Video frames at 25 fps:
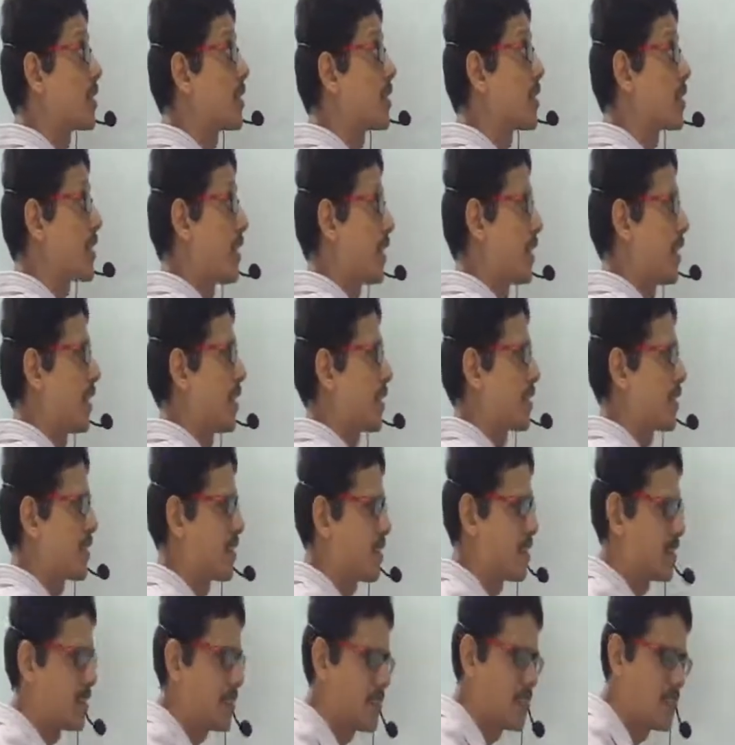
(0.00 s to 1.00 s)
Sin
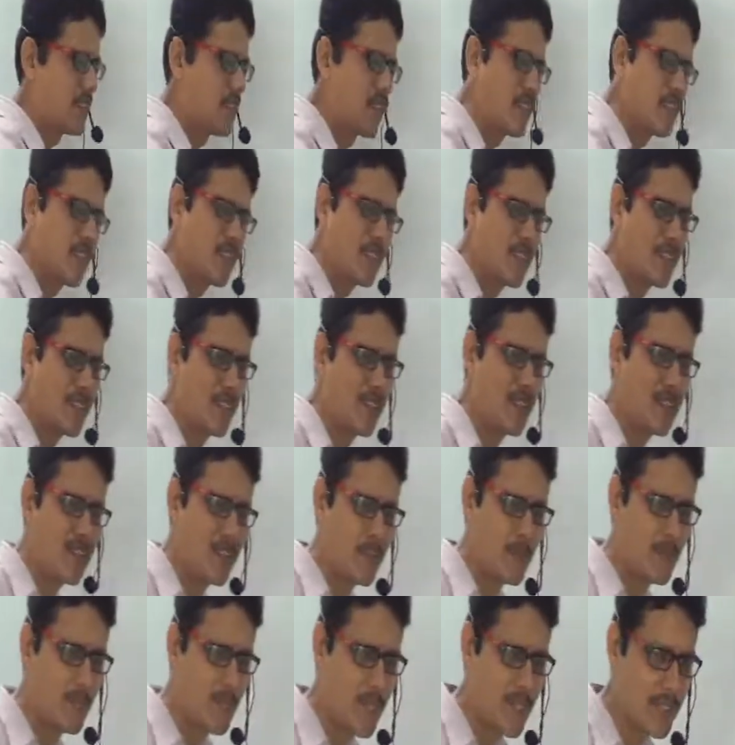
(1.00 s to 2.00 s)
x
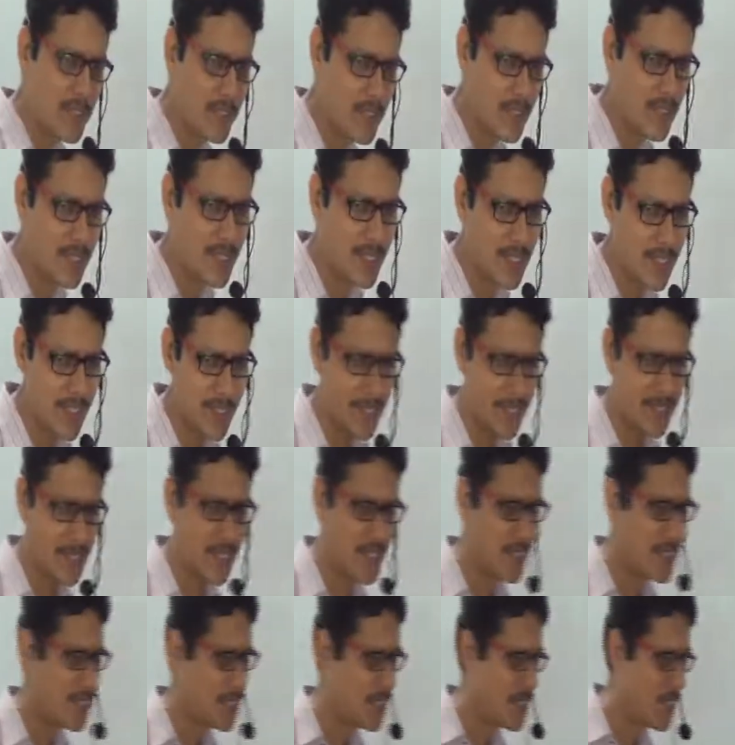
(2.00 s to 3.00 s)
plus c.
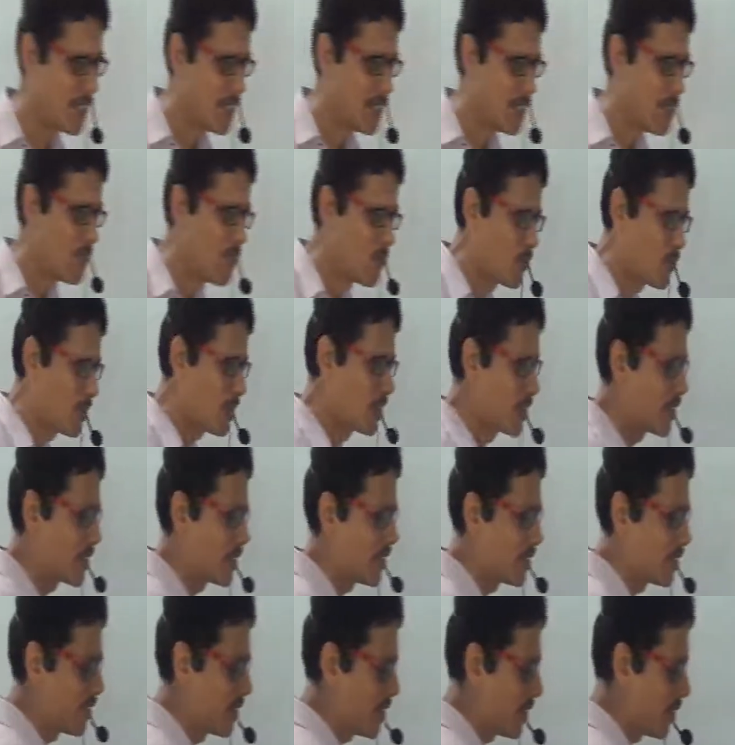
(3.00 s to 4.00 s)
What is
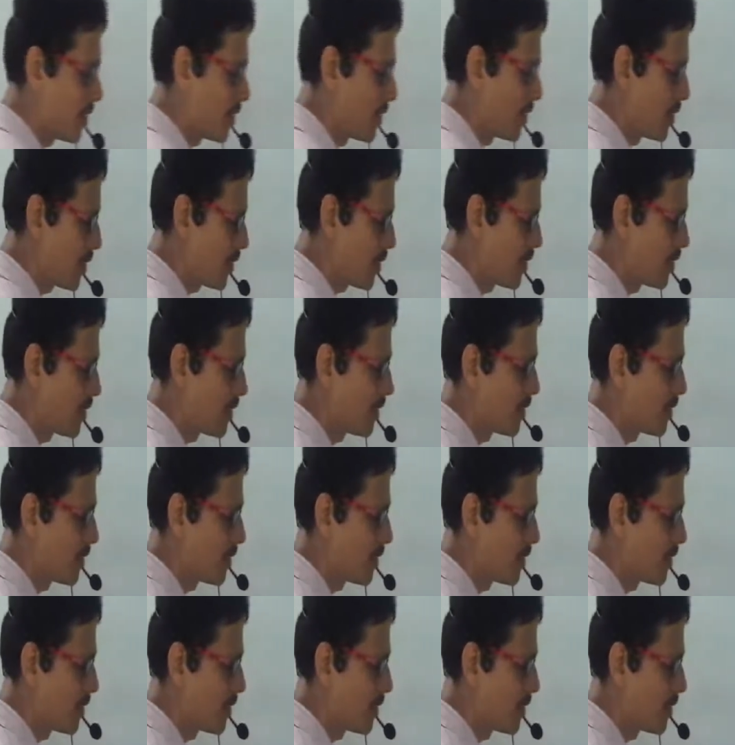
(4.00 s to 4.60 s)
that c there?